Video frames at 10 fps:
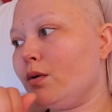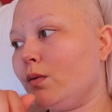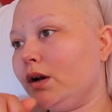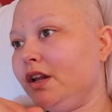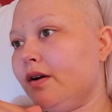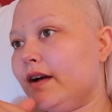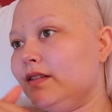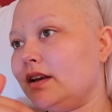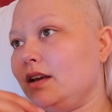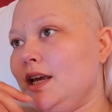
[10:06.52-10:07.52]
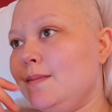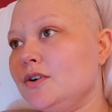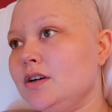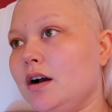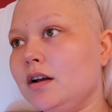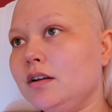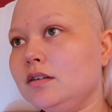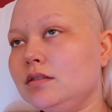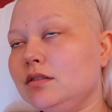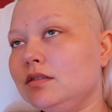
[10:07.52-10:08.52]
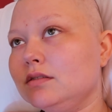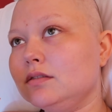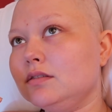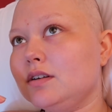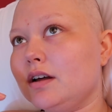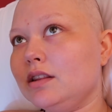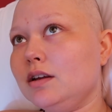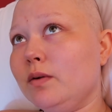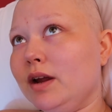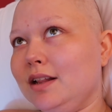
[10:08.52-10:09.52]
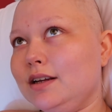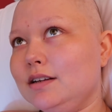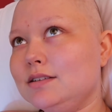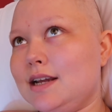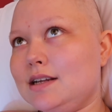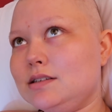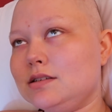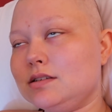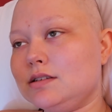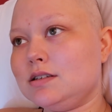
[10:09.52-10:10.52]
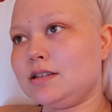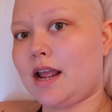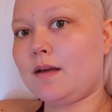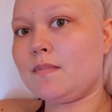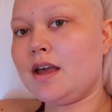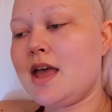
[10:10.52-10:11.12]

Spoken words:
when you have like a chemo tongue, nothing really tastes the same.